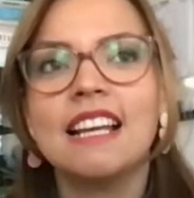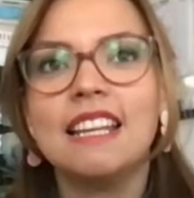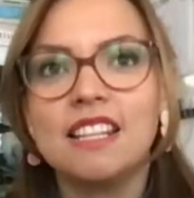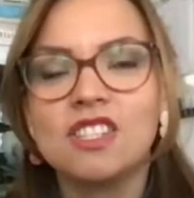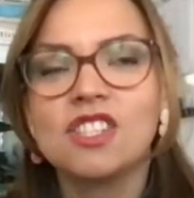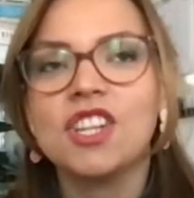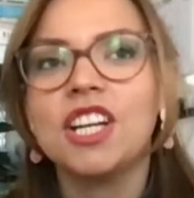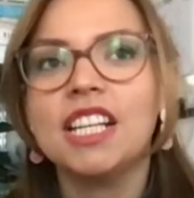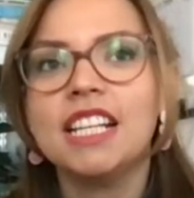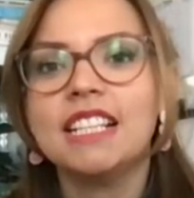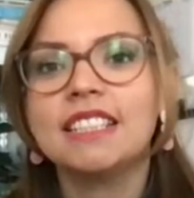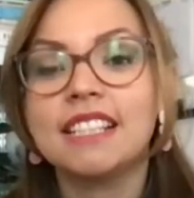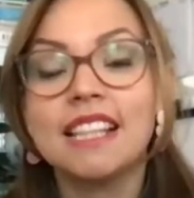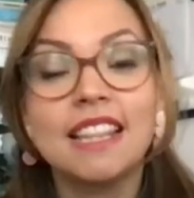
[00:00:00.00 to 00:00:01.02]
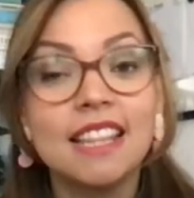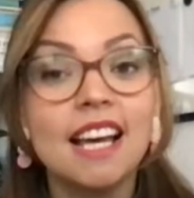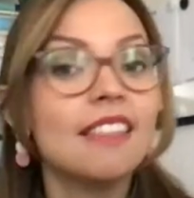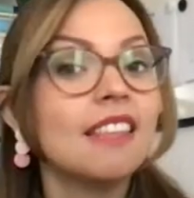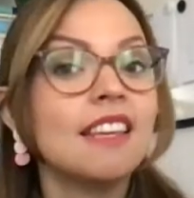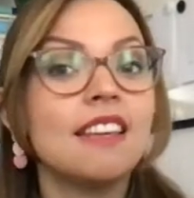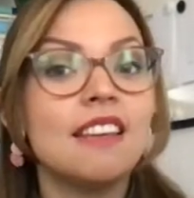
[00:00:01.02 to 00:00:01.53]
in a sonnet,
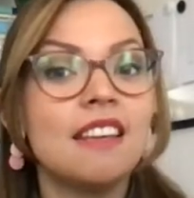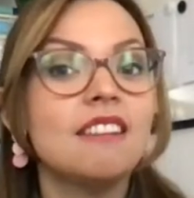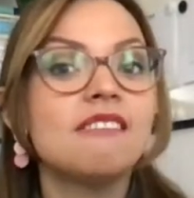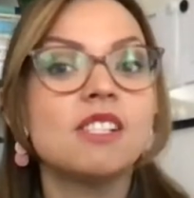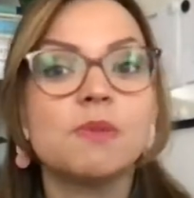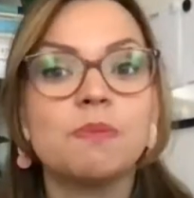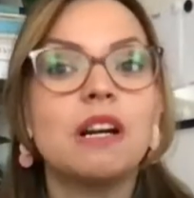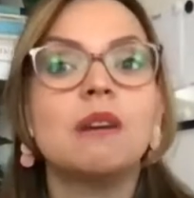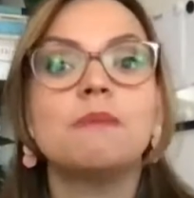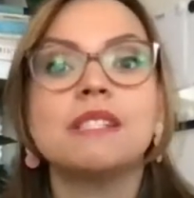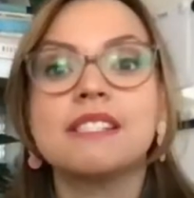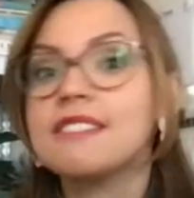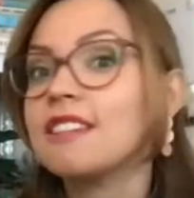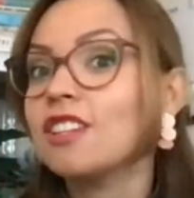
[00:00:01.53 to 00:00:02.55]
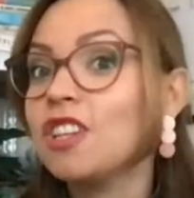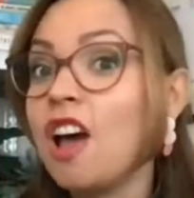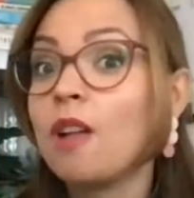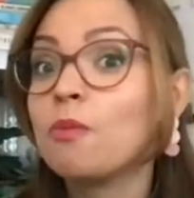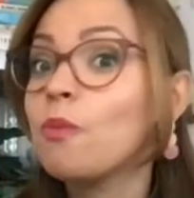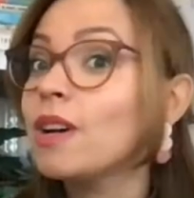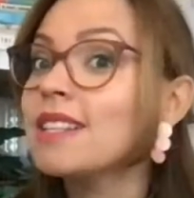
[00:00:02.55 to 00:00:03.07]
nothing here is promised,
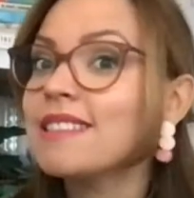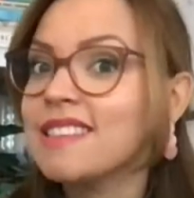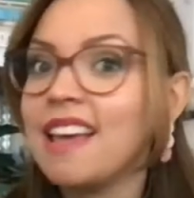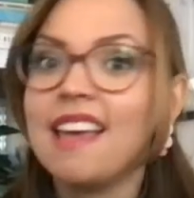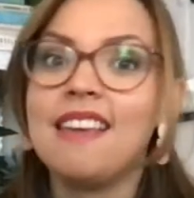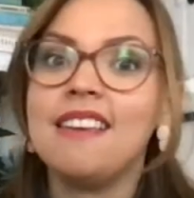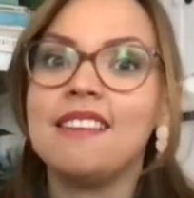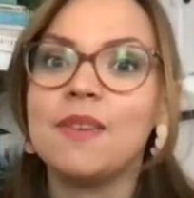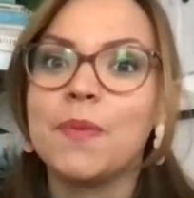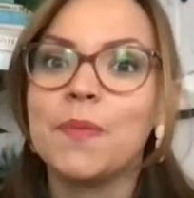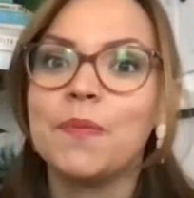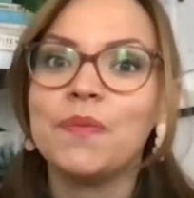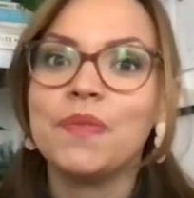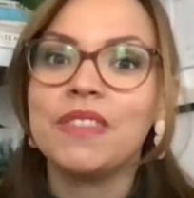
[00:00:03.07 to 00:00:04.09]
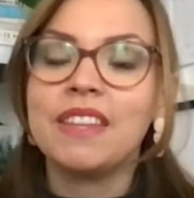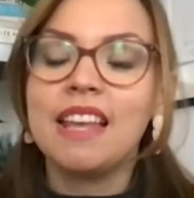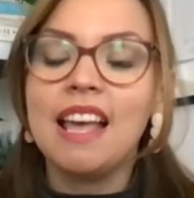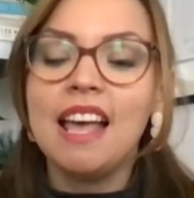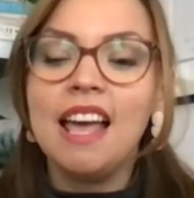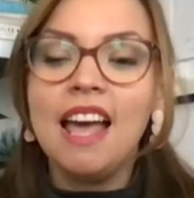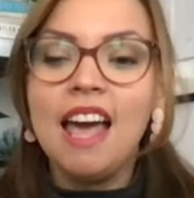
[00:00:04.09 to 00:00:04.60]
not one day.
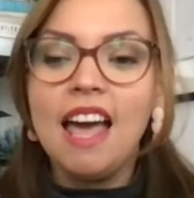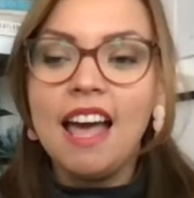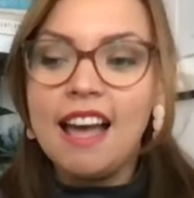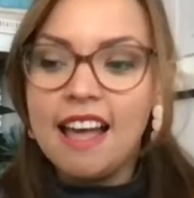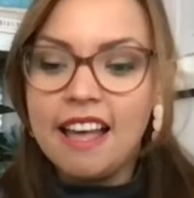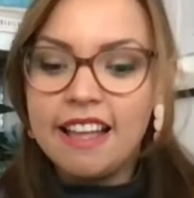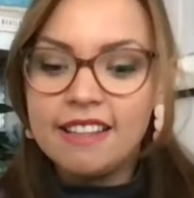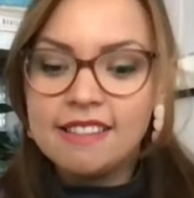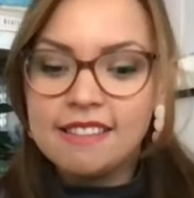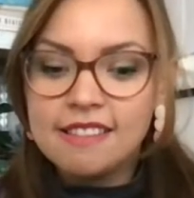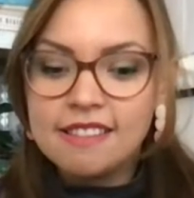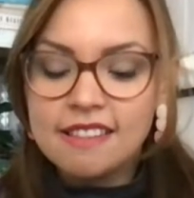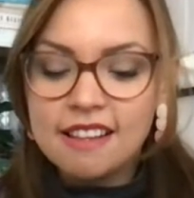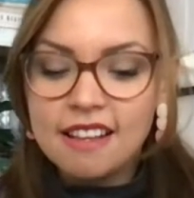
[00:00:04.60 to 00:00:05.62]
And